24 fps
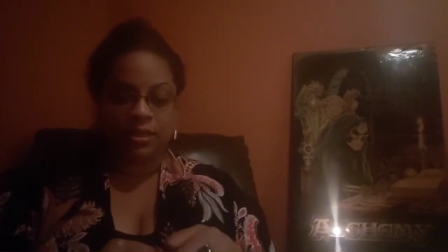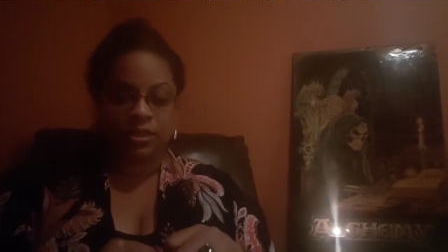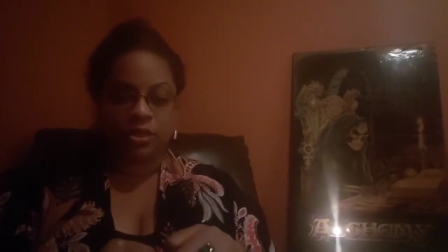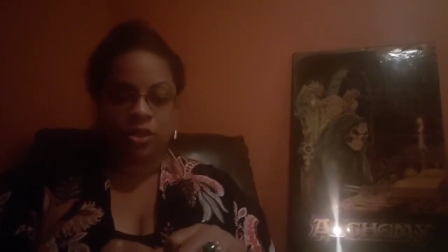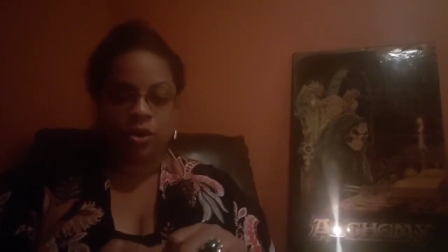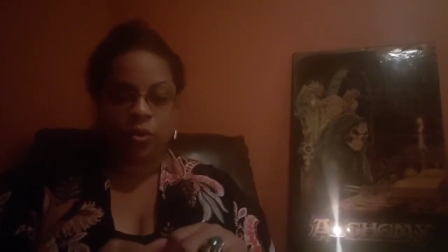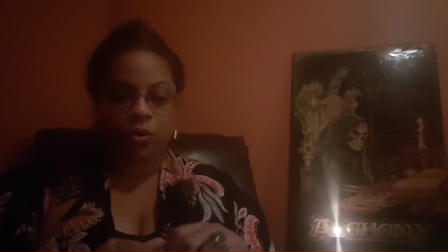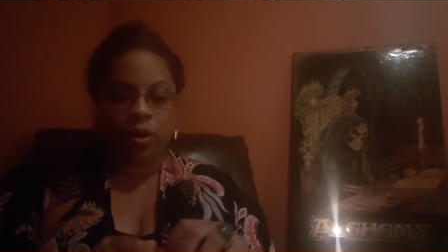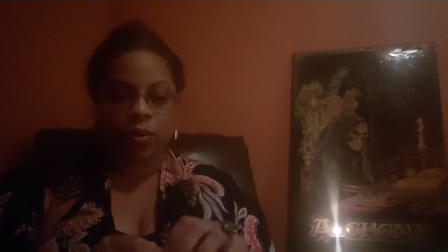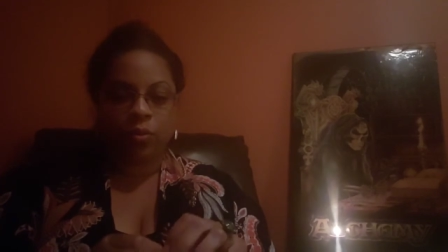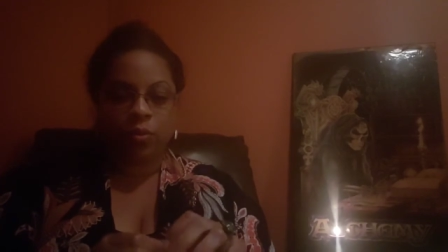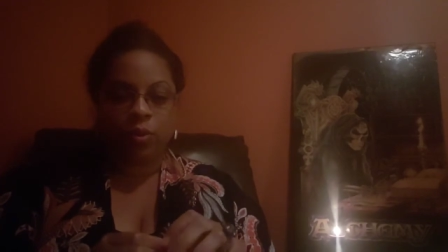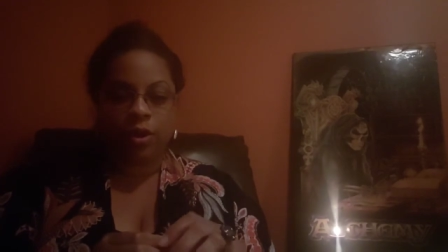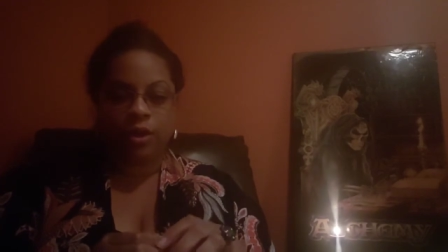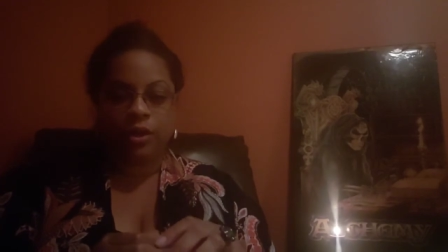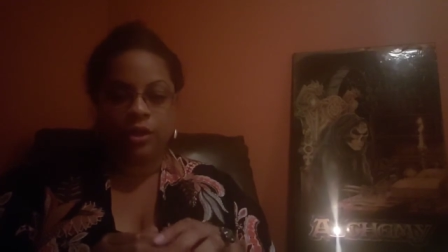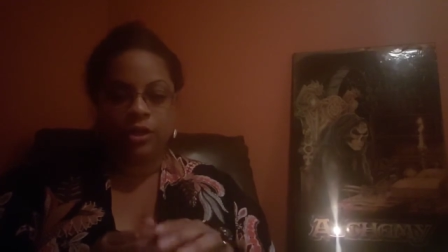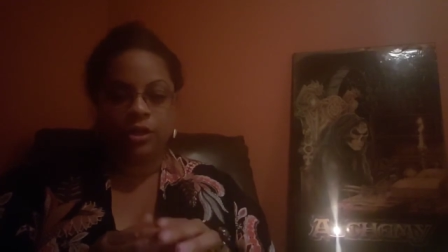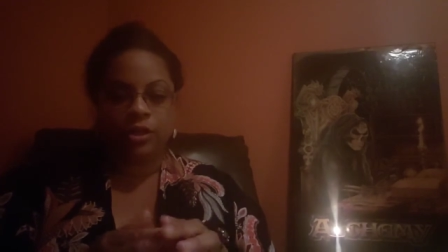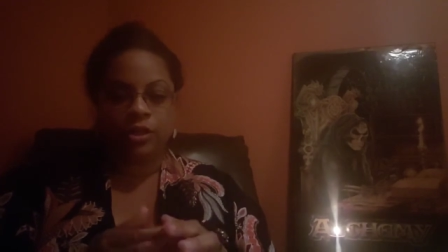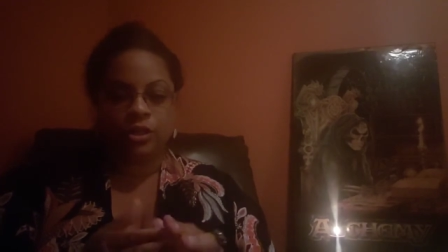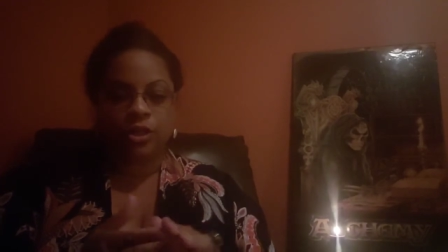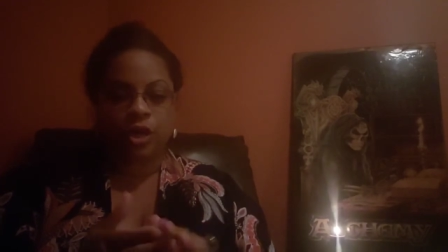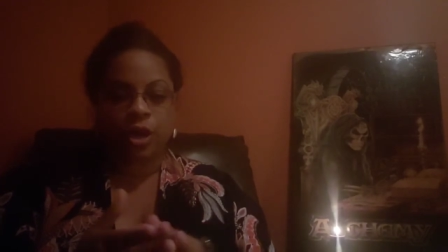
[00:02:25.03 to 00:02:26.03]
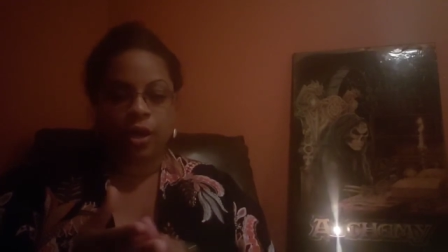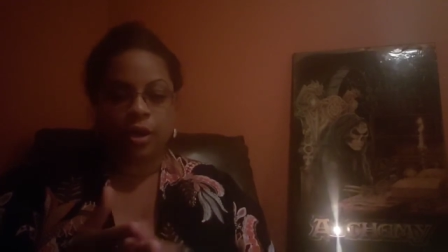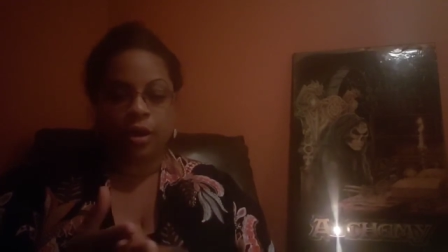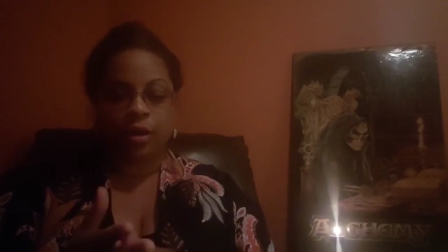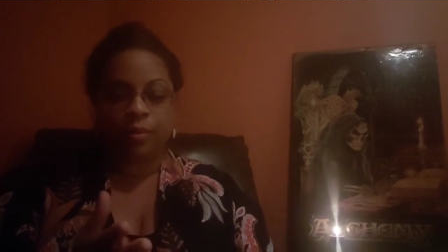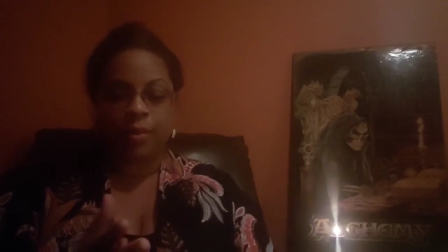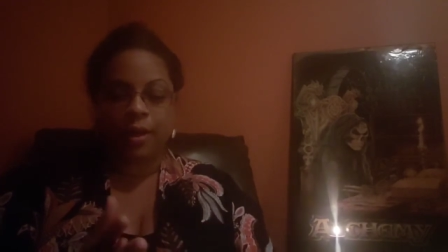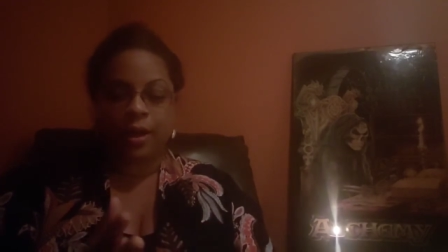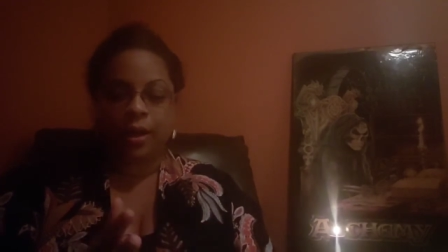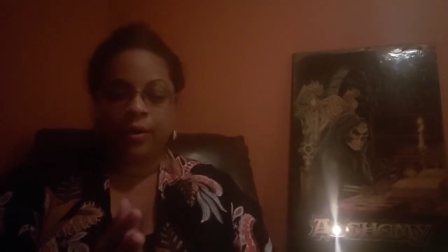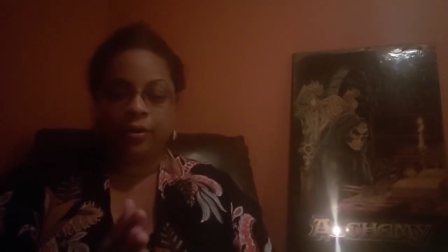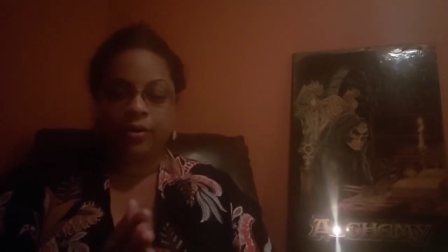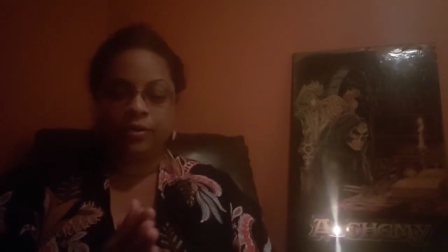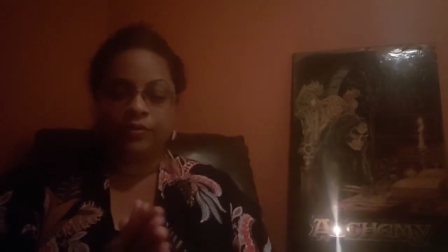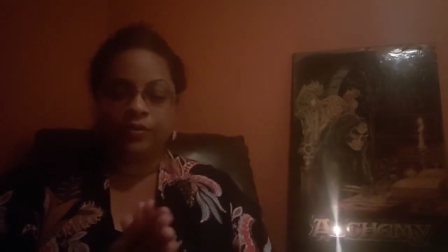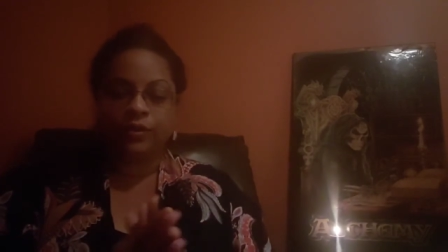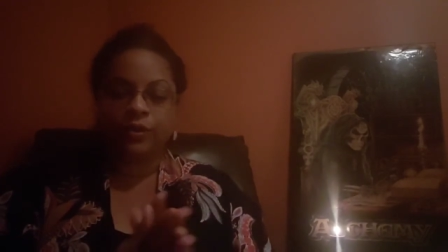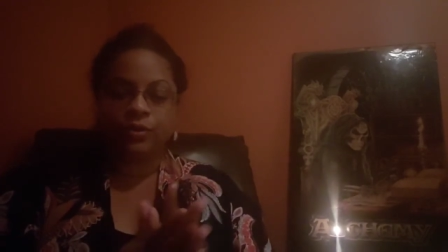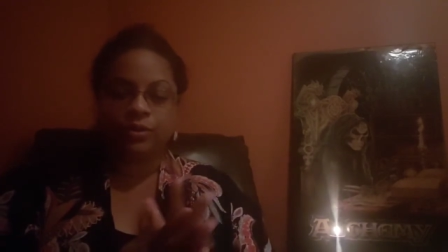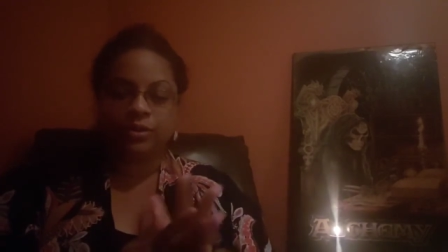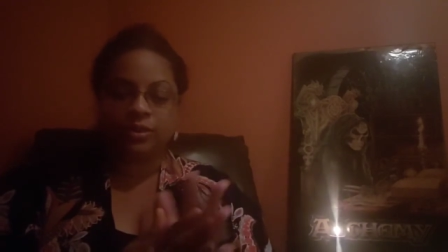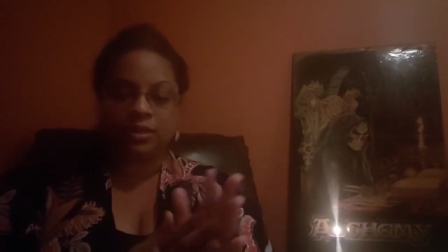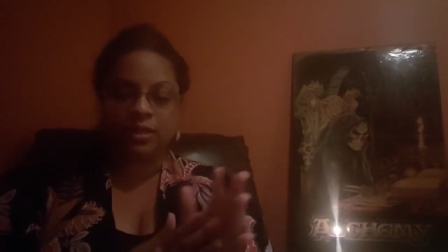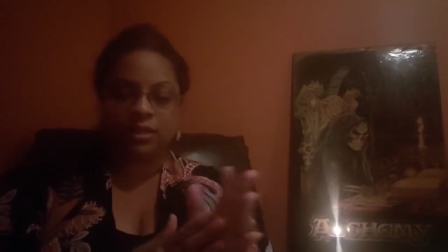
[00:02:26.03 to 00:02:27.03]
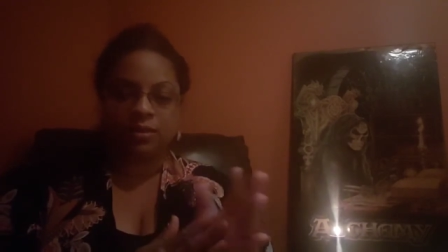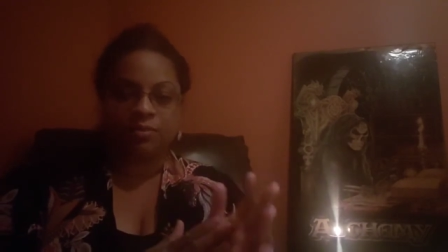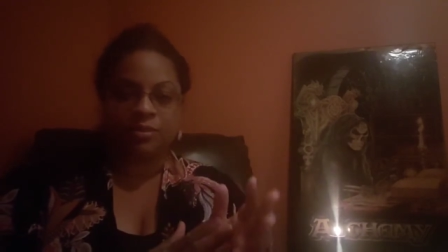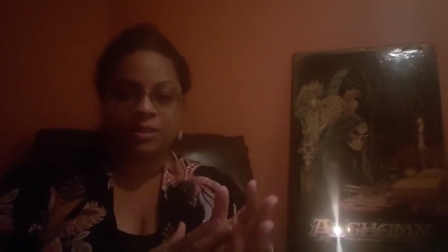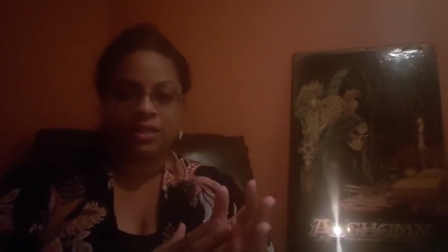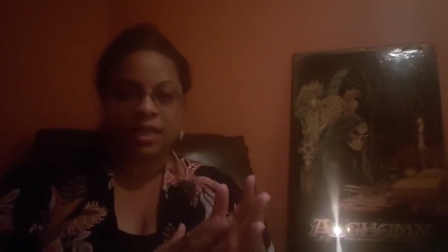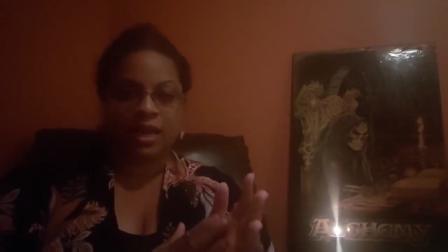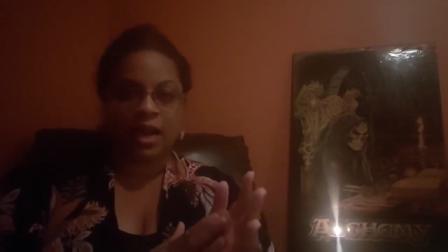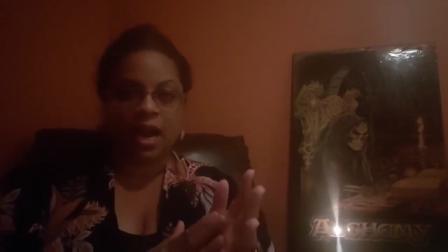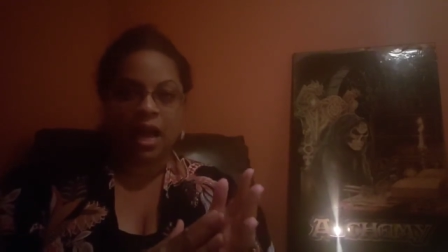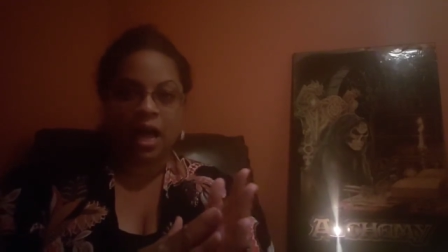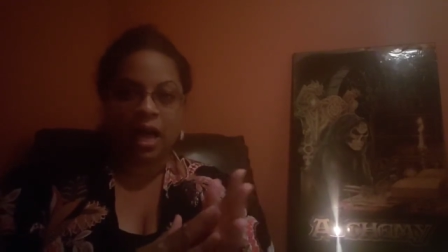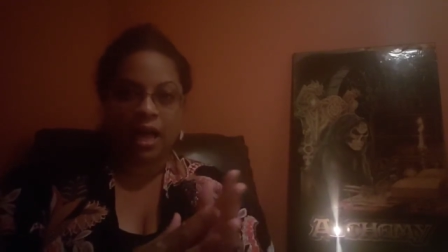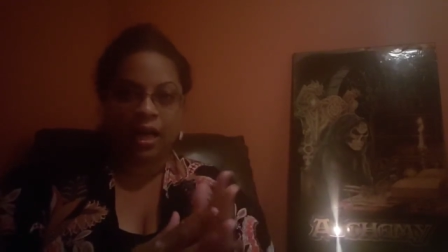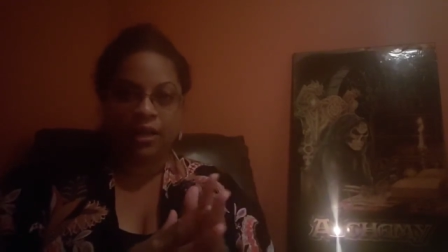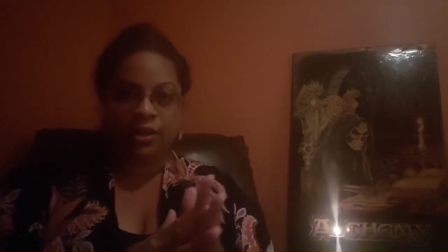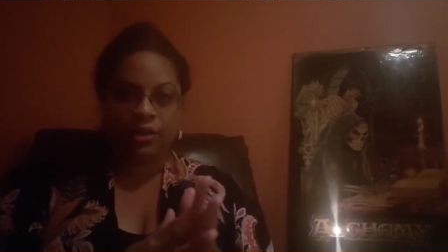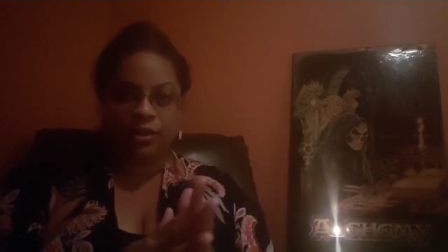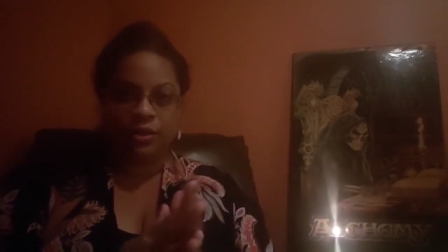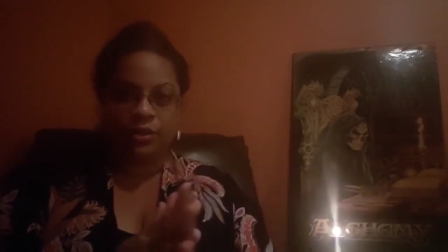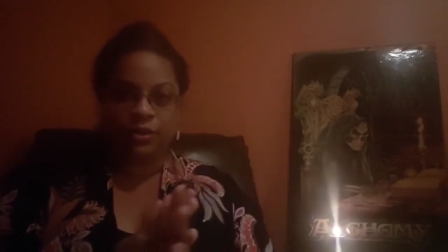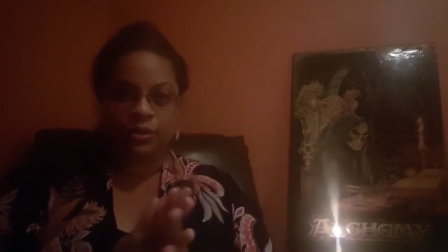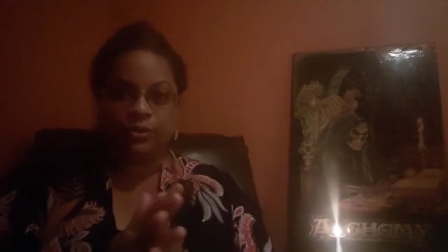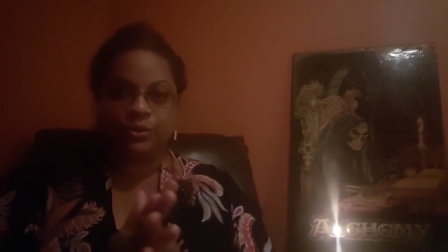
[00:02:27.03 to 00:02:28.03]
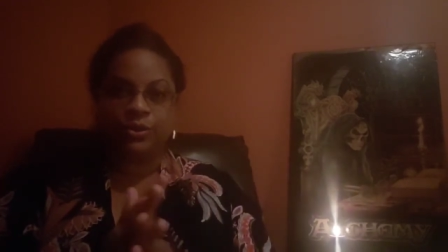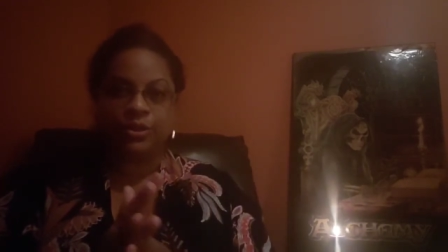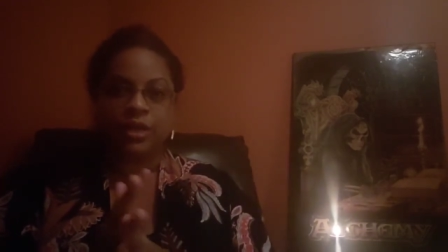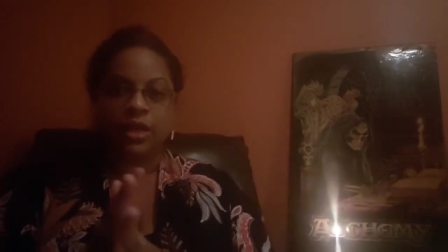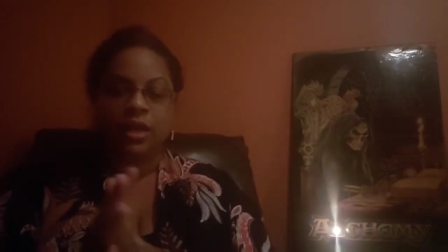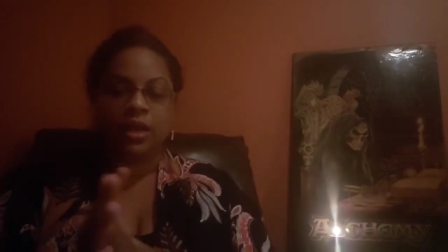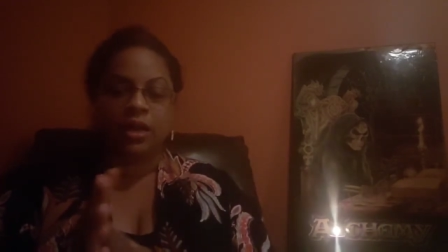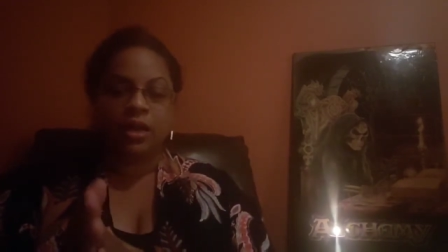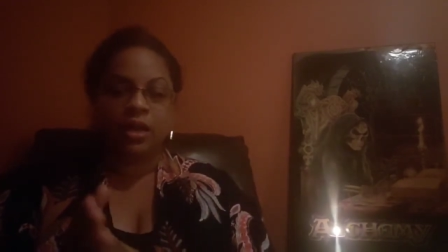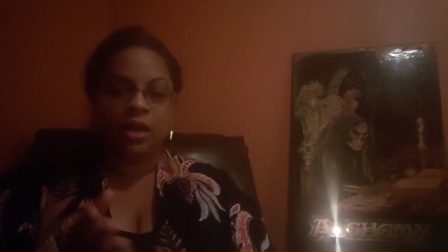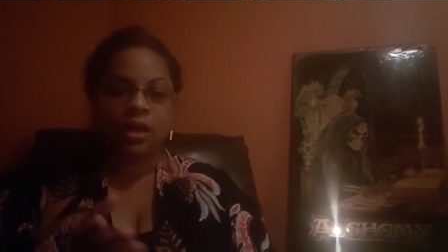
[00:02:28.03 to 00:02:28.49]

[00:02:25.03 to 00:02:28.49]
So, I wanted to talk about a few tips that I use